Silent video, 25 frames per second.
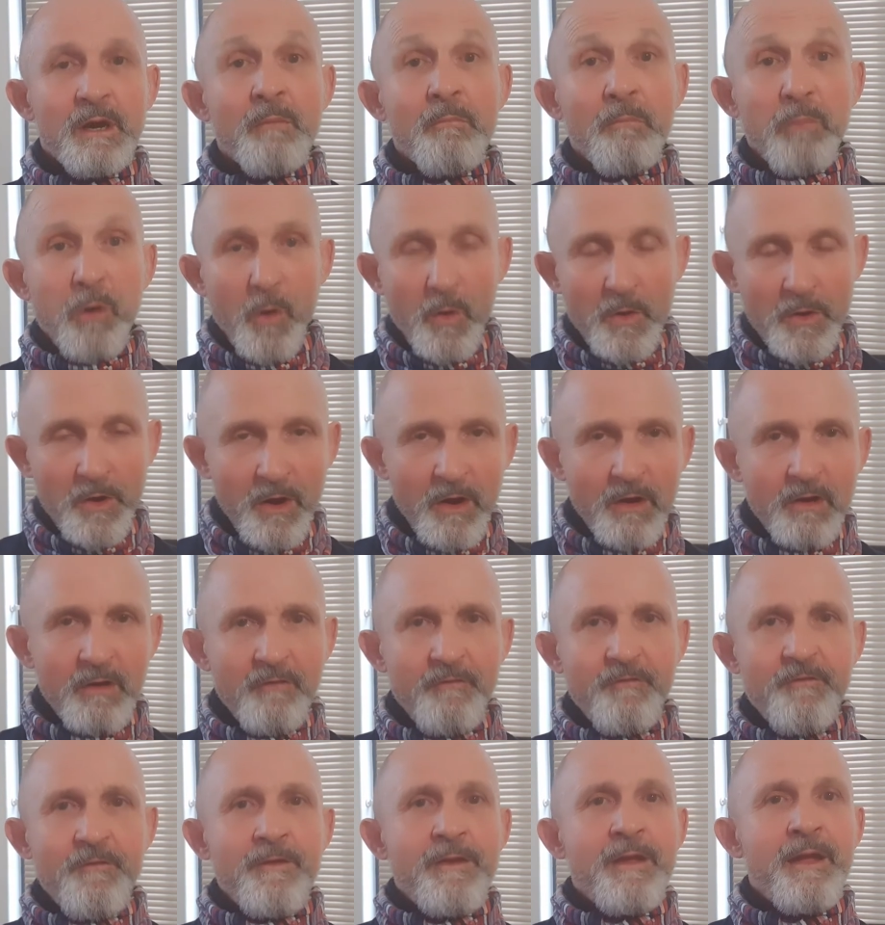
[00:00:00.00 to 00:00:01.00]

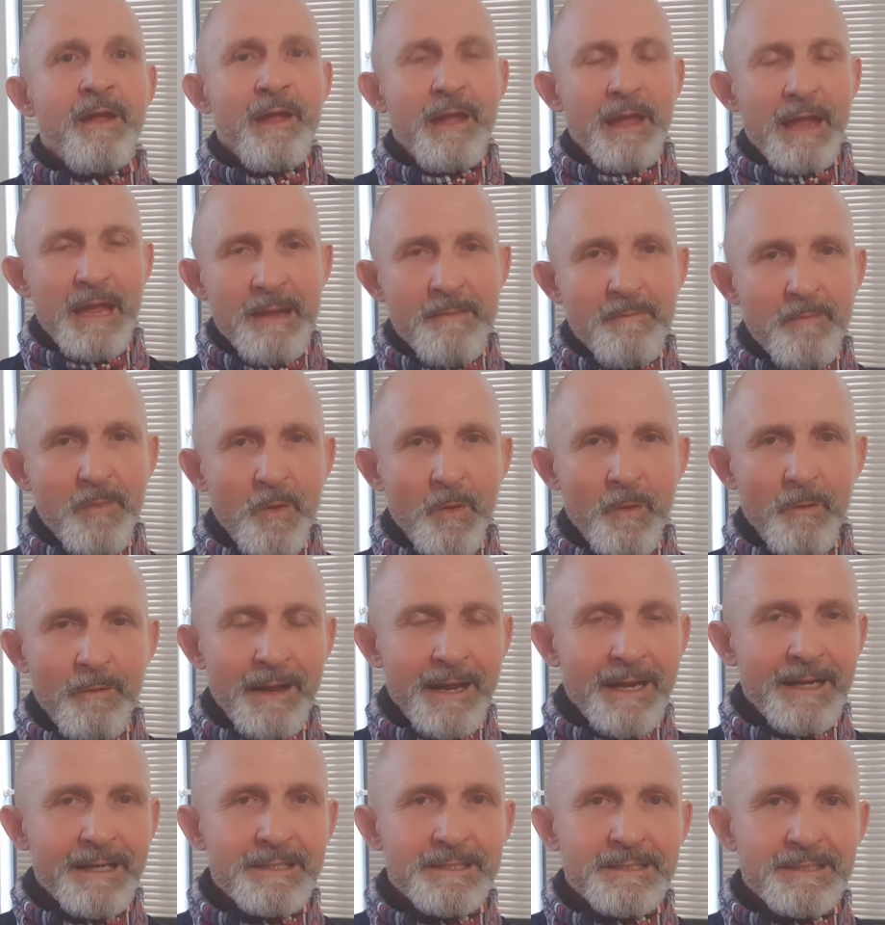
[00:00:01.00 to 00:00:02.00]
pornography,
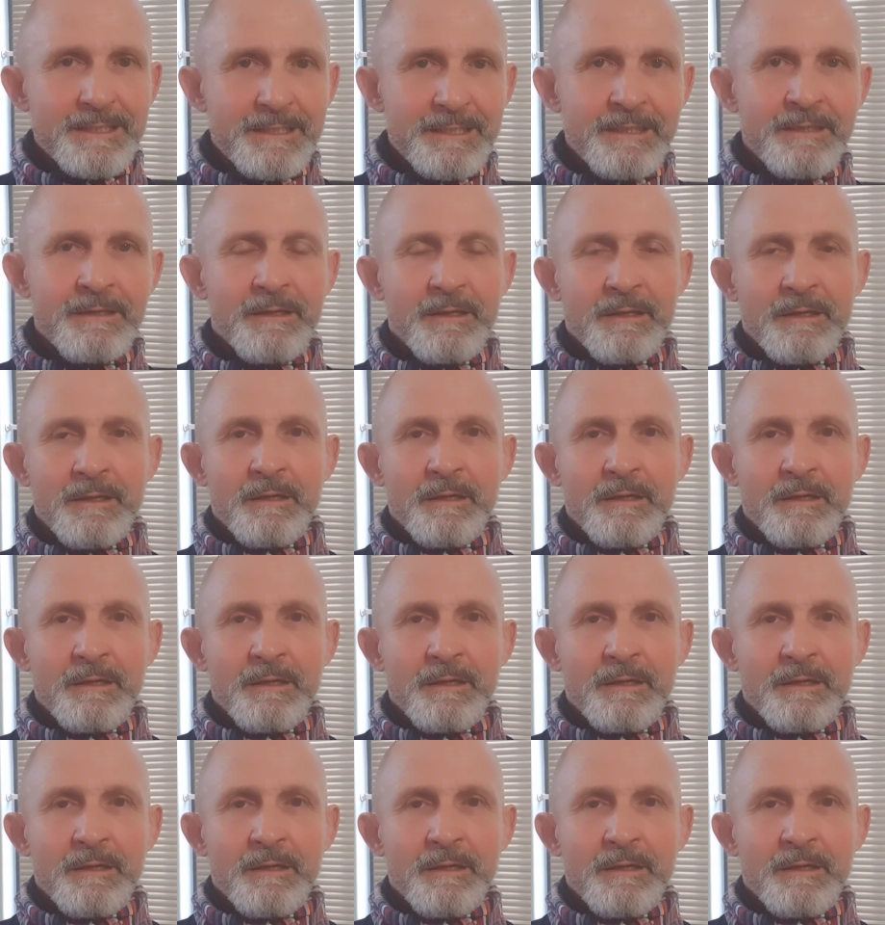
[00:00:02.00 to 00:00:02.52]
immorality,